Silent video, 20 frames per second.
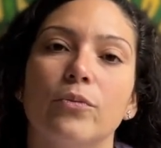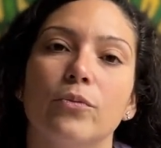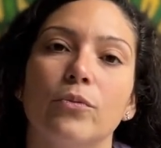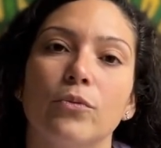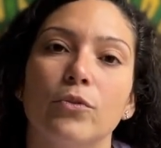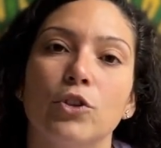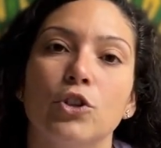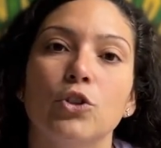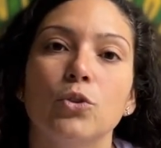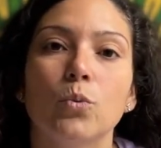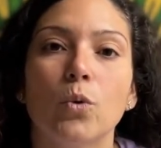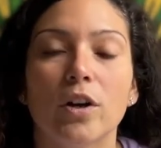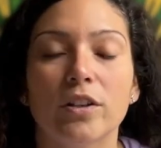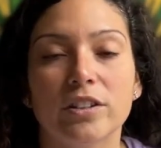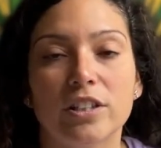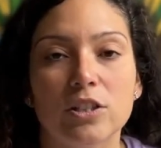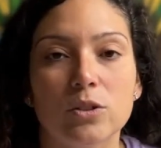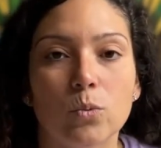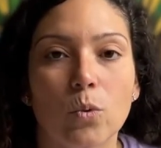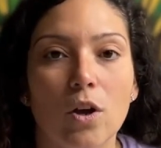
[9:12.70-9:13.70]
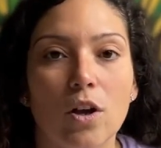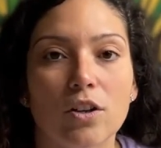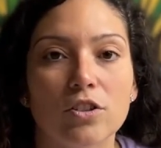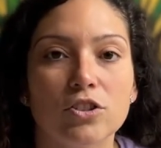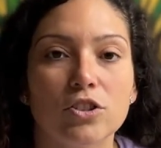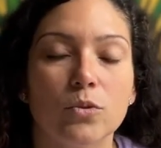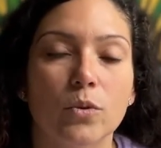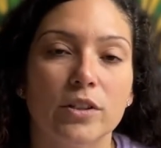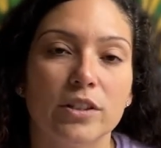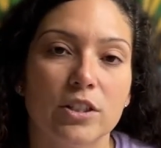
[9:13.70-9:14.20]
you want these
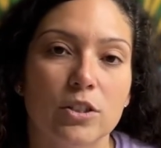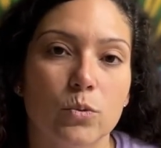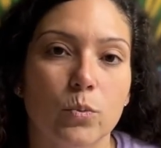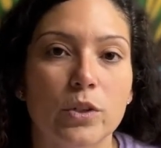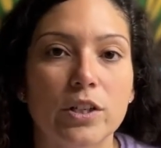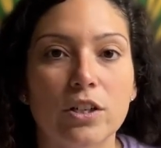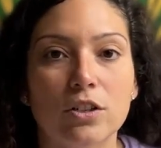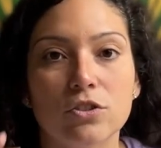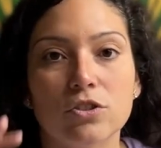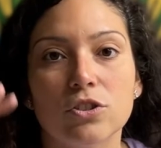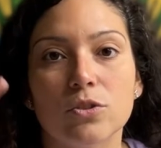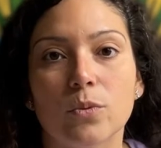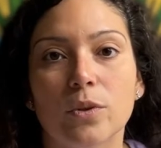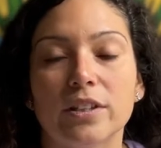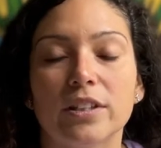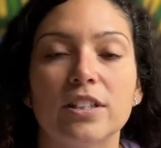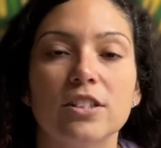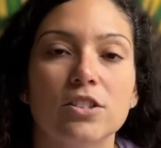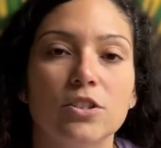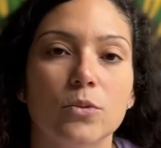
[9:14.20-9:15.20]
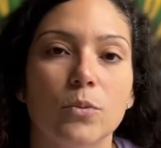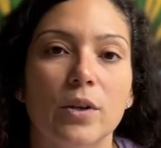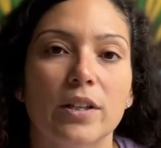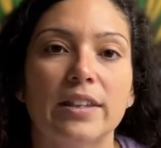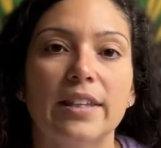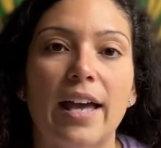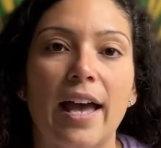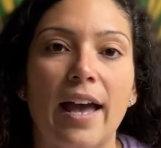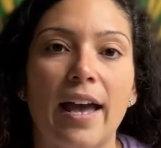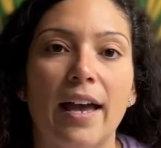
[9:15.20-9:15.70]
walls, you want these windows, you want this, you
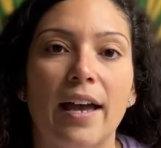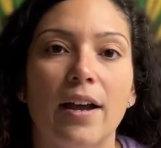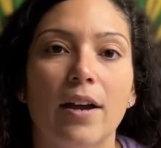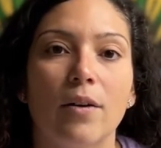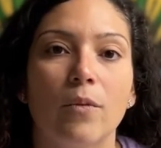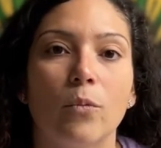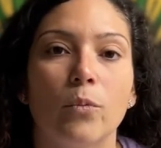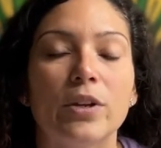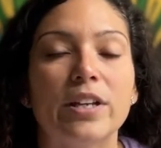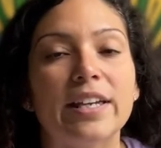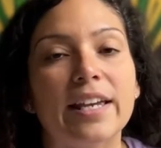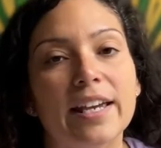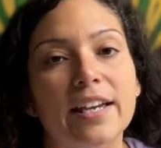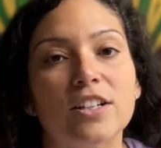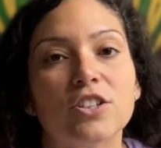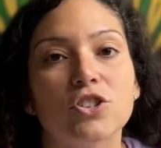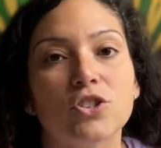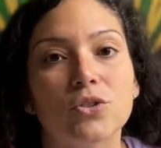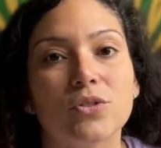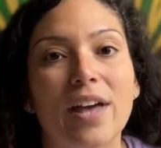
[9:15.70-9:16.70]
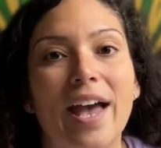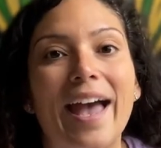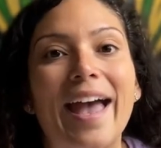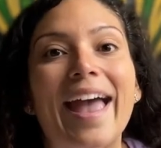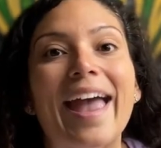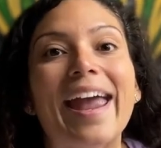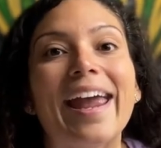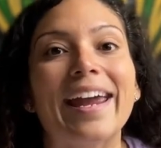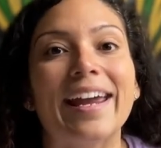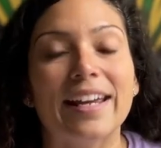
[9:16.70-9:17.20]
want that, we can't do that
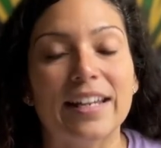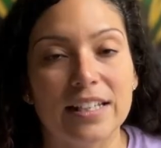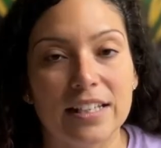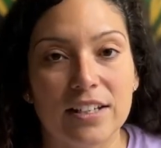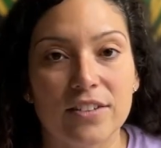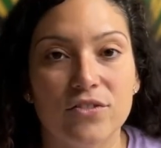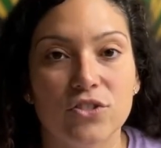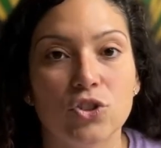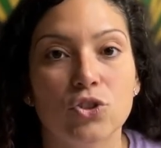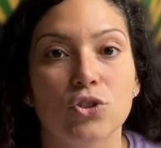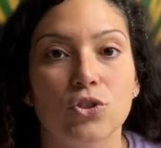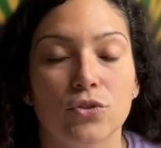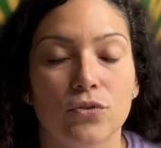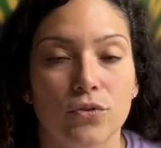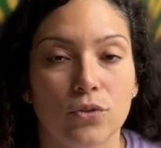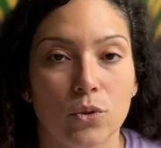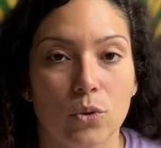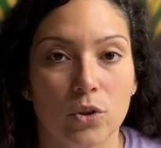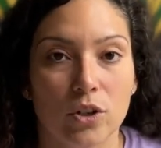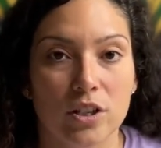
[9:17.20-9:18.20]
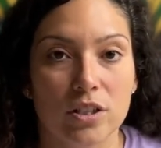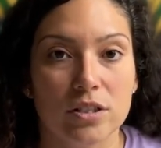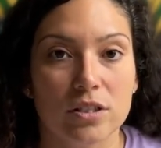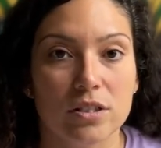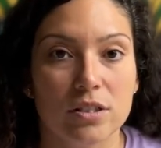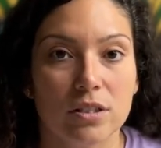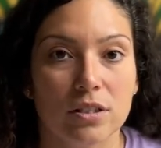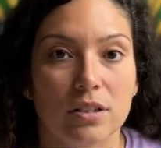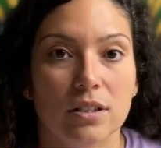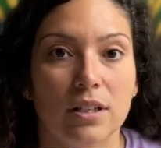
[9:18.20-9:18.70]
and give you new
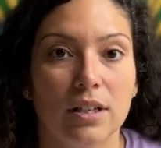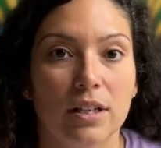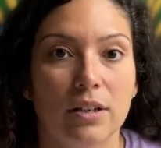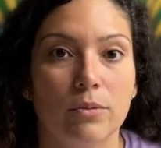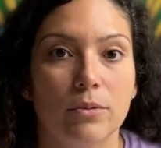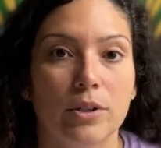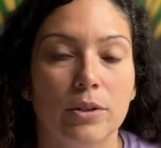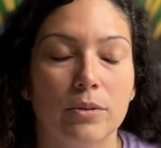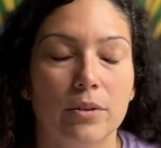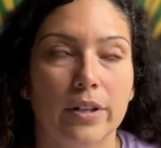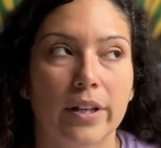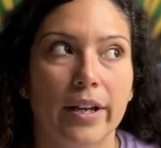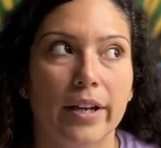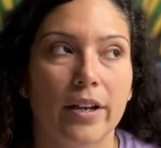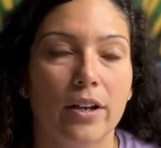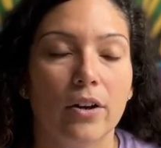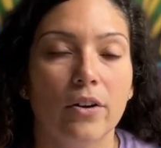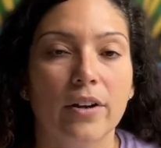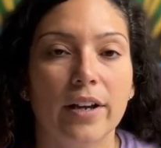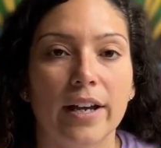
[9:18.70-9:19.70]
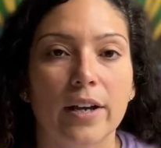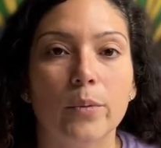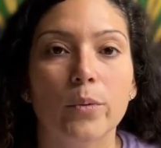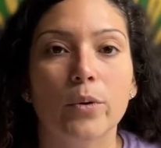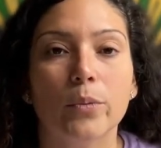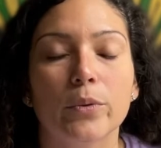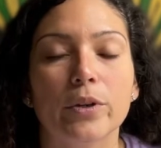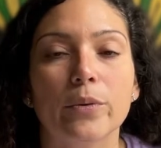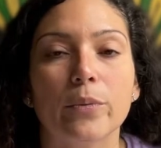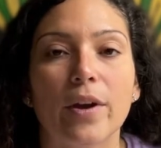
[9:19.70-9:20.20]
floors. And we were like, okay,
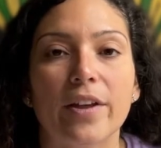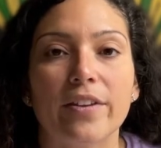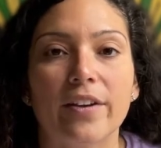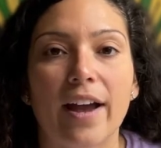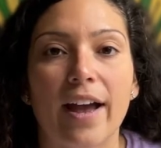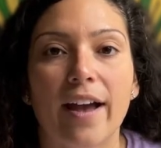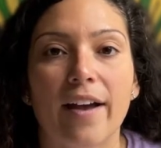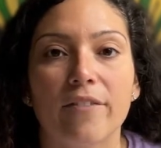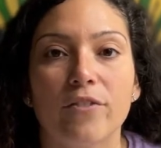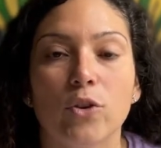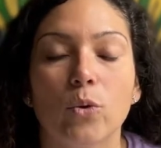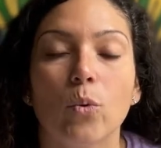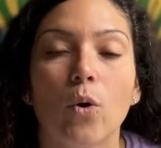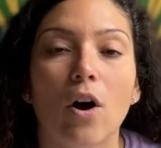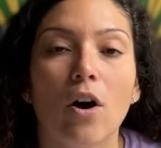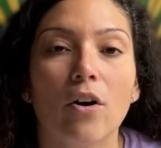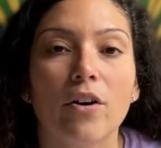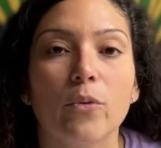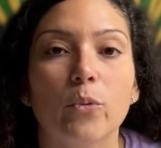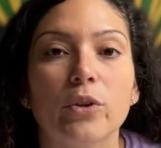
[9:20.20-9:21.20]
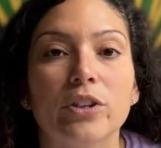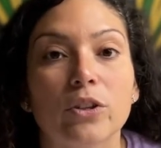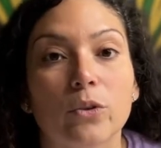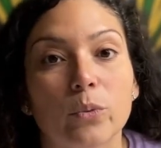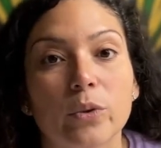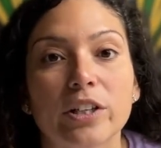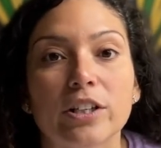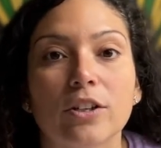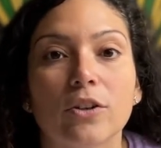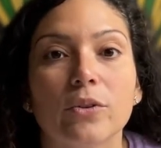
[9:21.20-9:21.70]
well, we'd rather have the wall with the
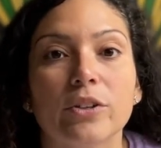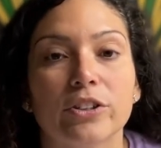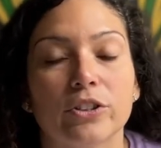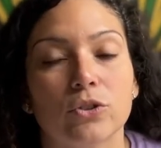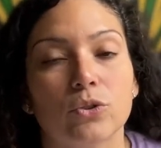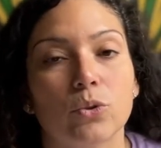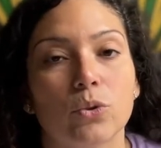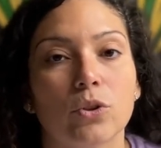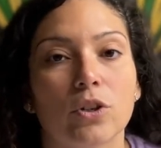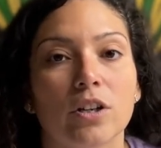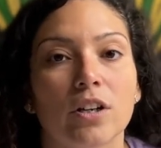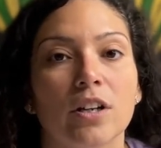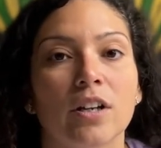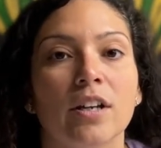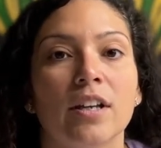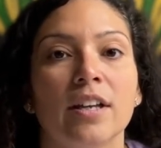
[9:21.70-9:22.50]
window and the door.